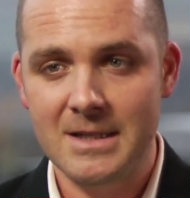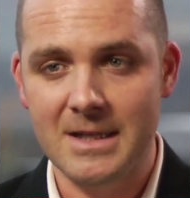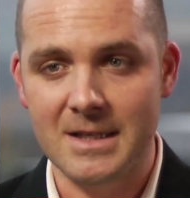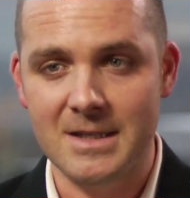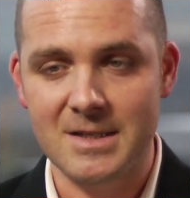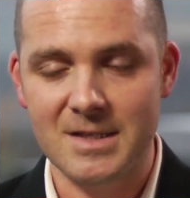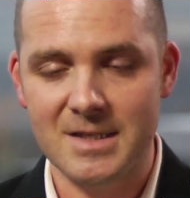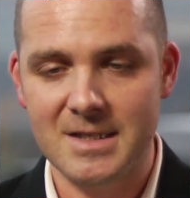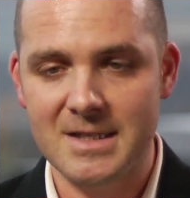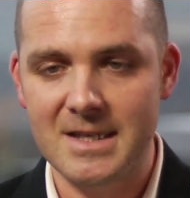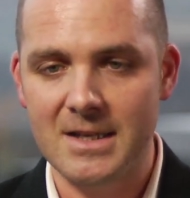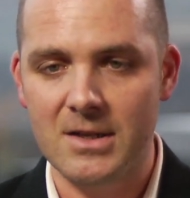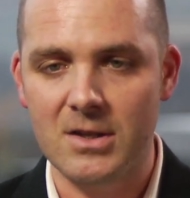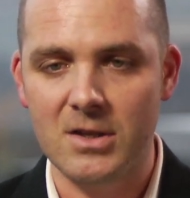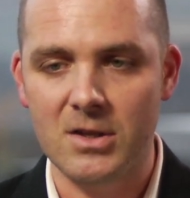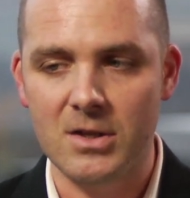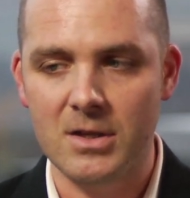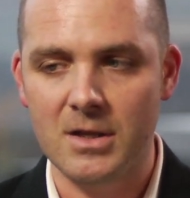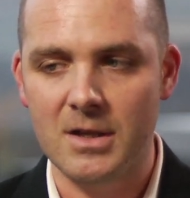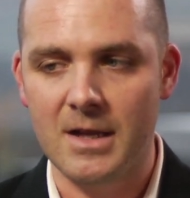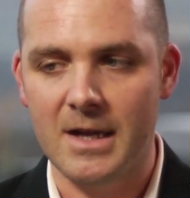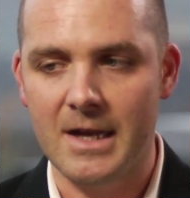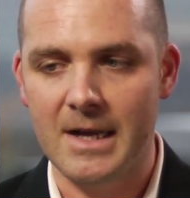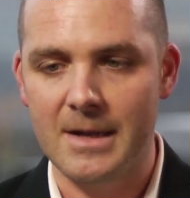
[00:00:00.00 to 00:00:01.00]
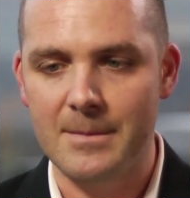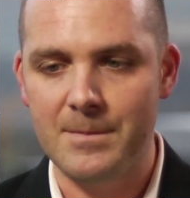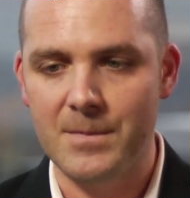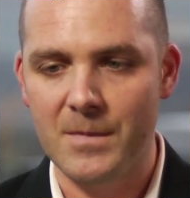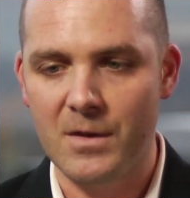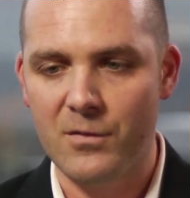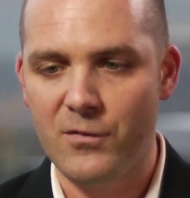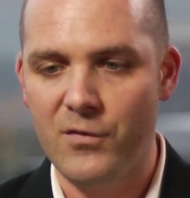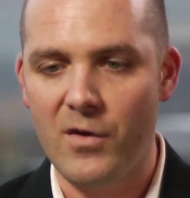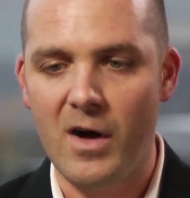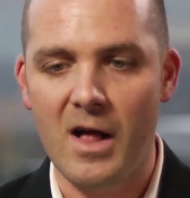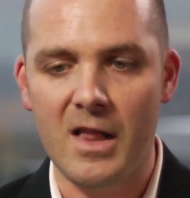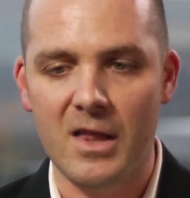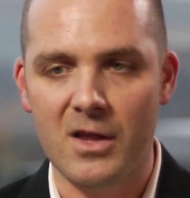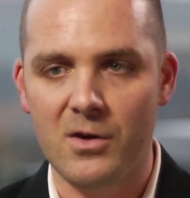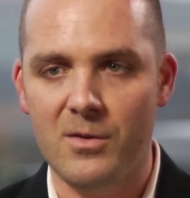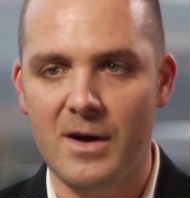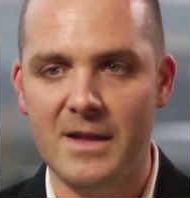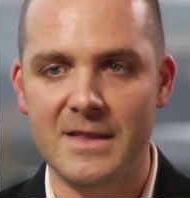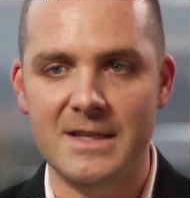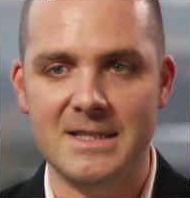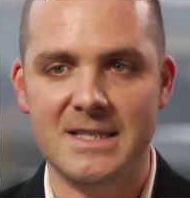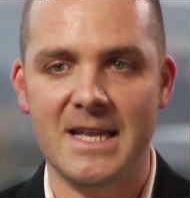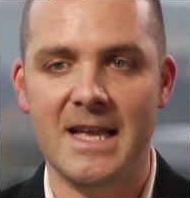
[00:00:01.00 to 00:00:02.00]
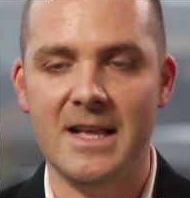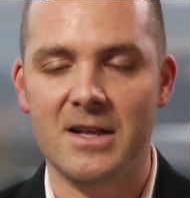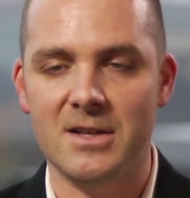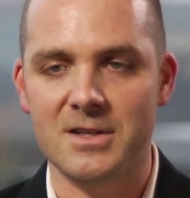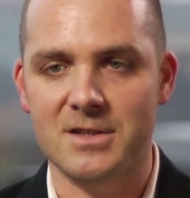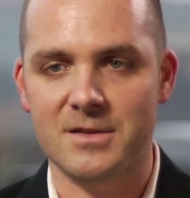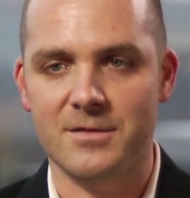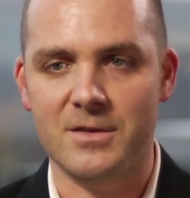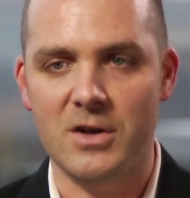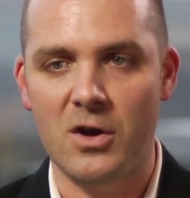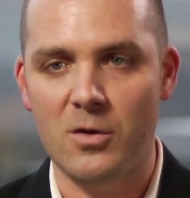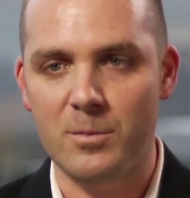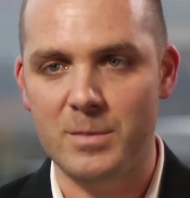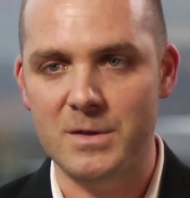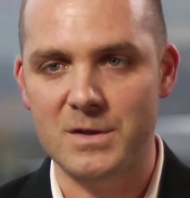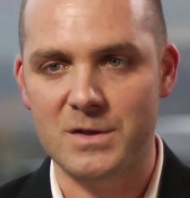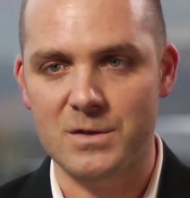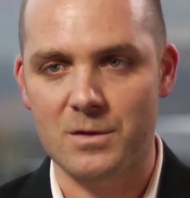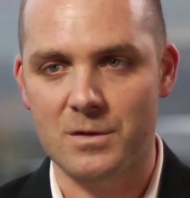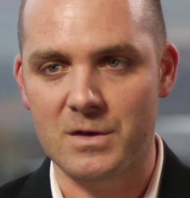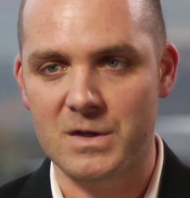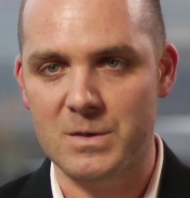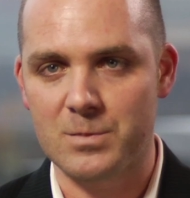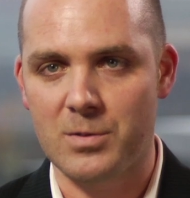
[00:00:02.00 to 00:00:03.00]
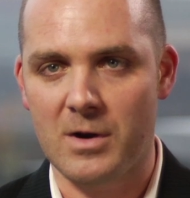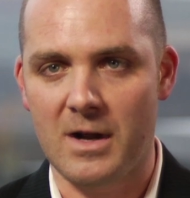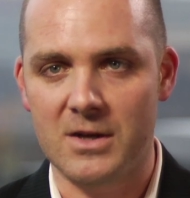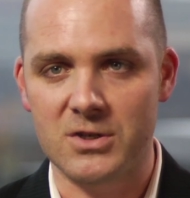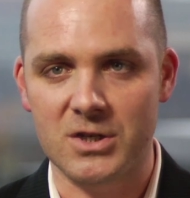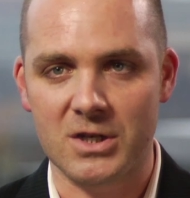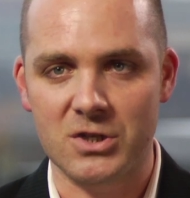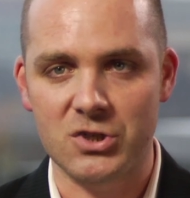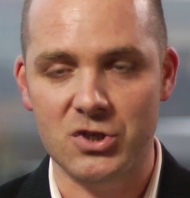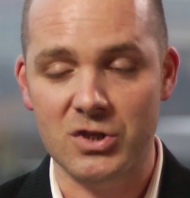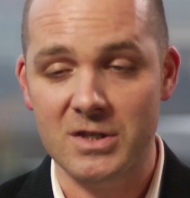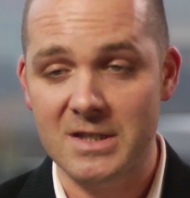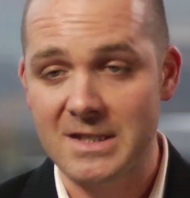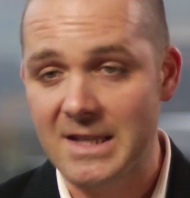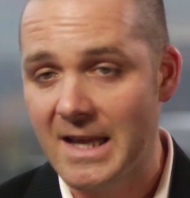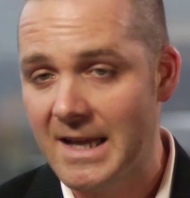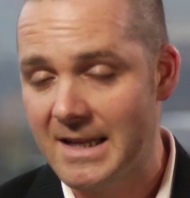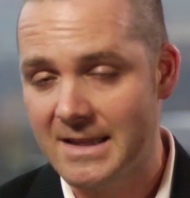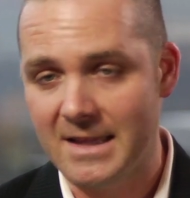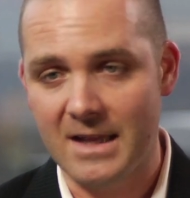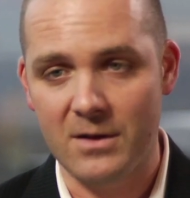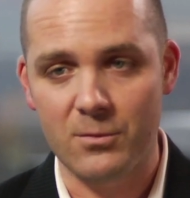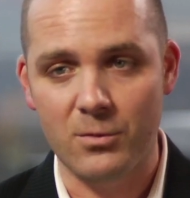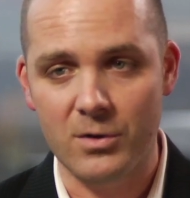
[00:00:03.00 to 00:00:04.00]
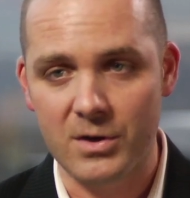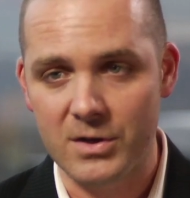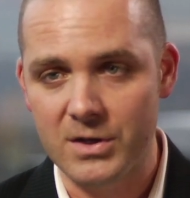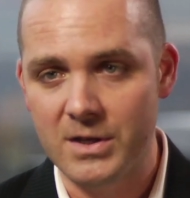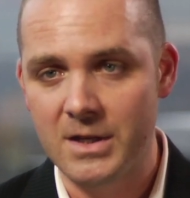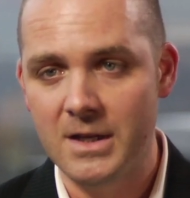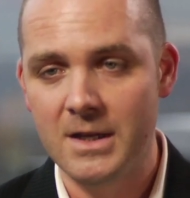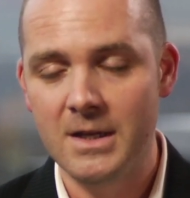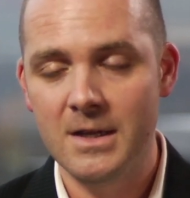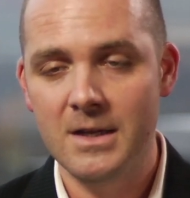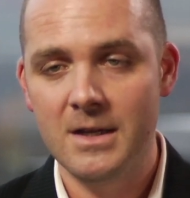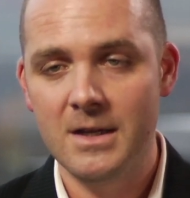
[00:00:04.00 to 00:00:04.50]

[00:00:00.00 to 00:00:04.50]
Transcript: that still um, follow on the tails of an open source project just like they would